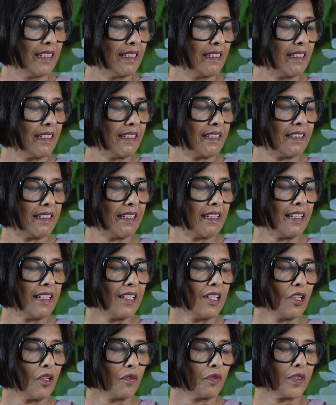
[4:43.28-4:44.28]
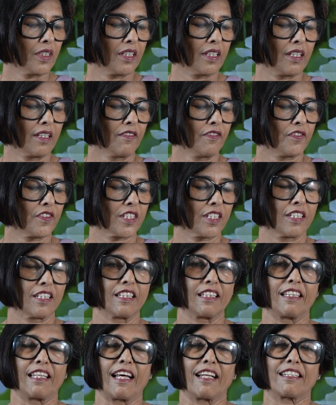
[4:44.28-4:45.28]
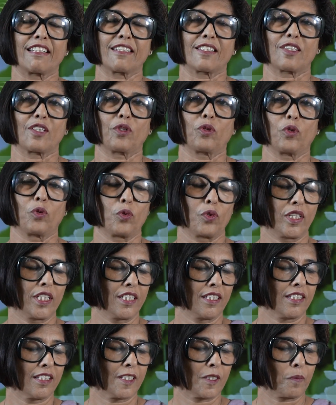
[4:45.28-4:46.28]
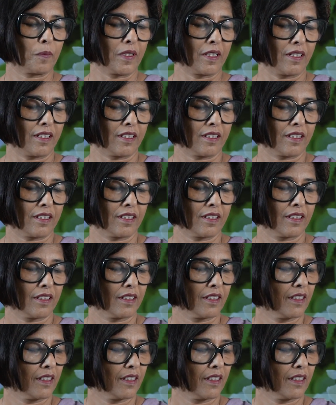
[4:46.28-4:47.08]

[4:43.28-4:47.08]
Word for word: the seal of the gift, that is the Holy Spirit.